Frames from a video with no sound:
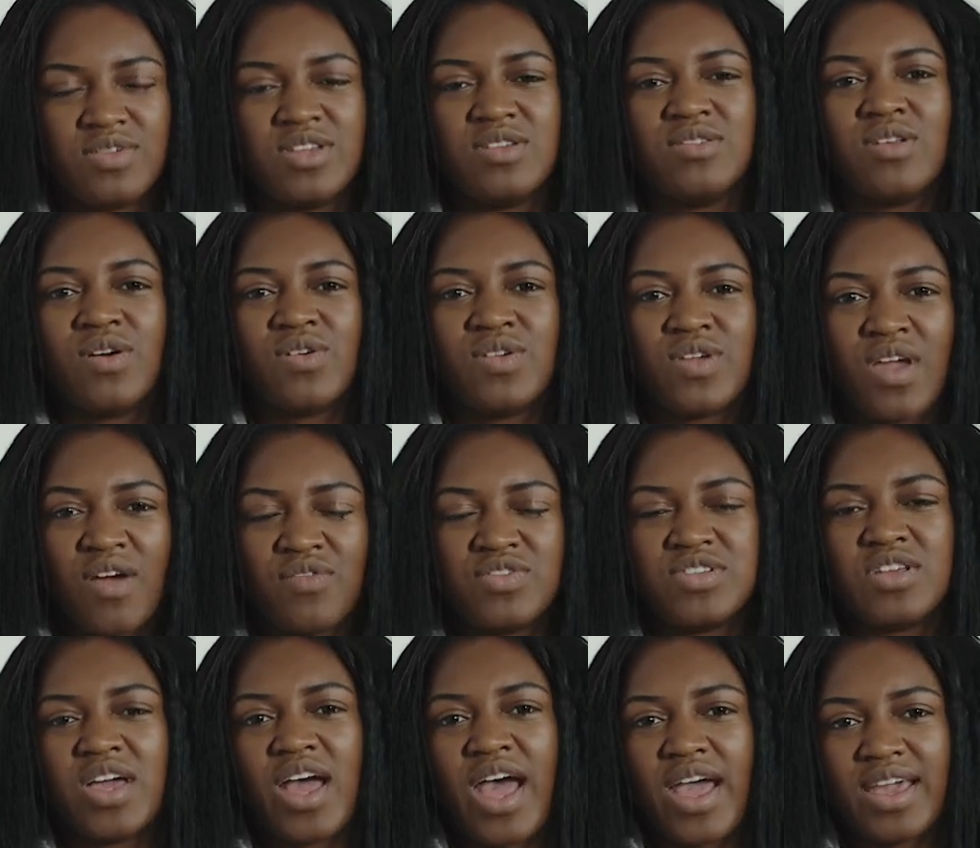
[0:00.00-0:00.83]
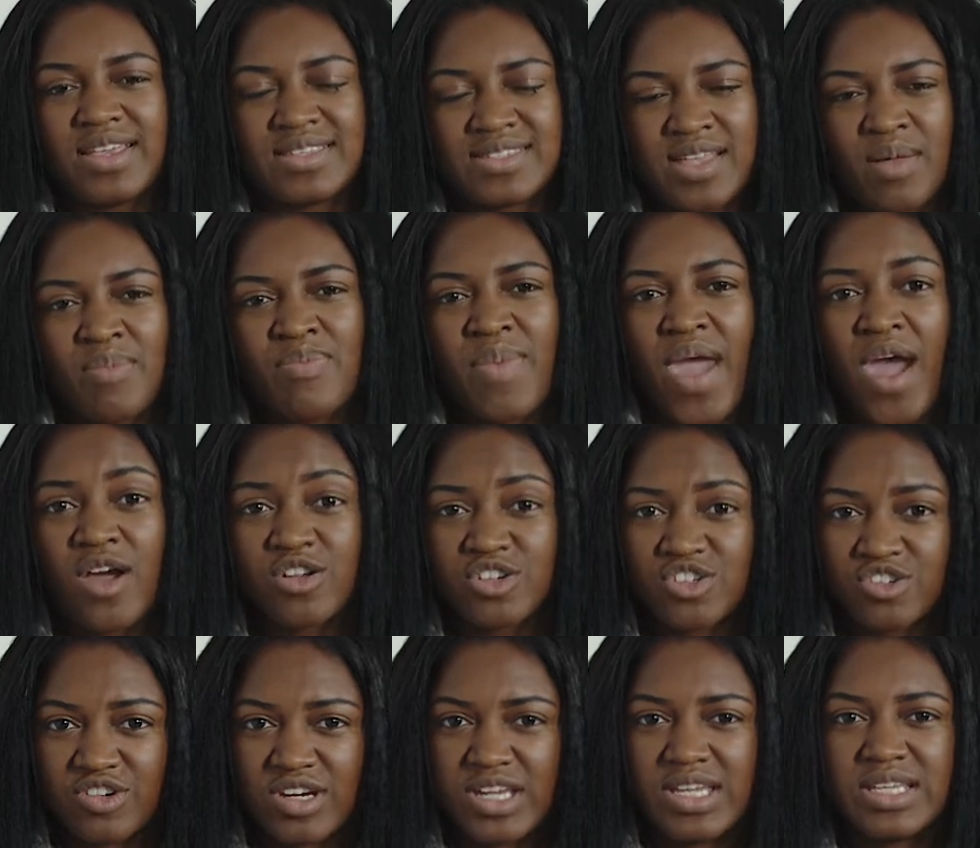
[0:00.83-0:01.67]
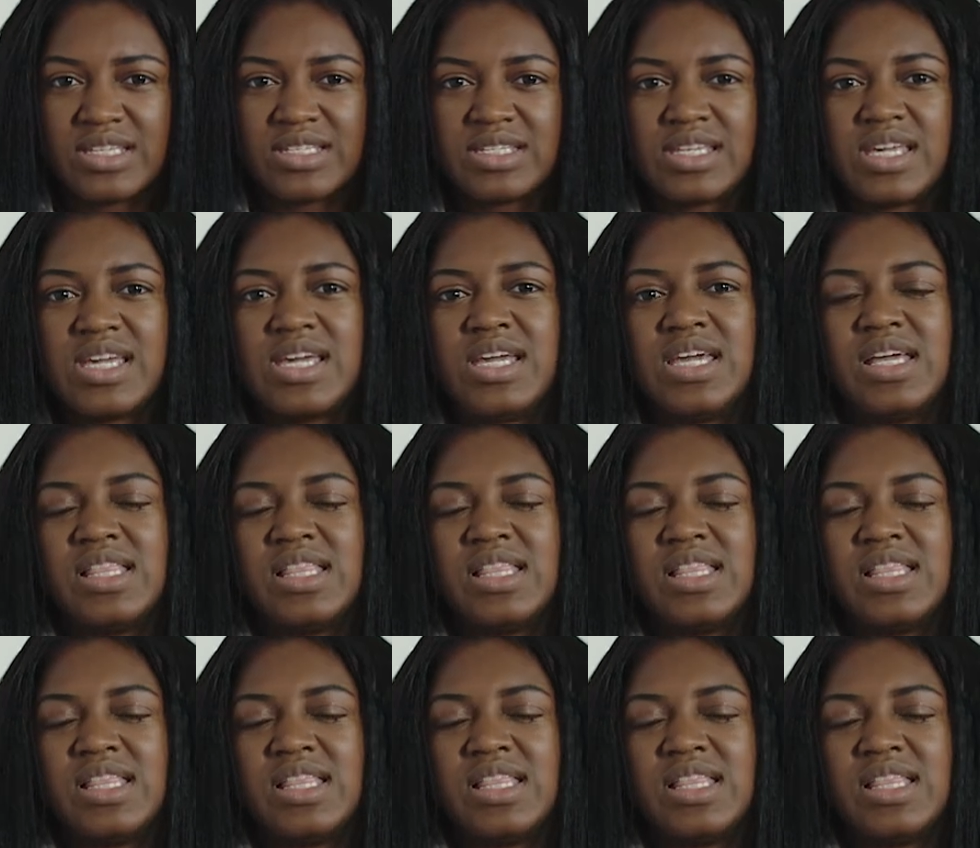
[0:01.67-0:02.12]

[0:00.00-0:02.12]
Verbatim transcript: You know, you have to accept boundaries.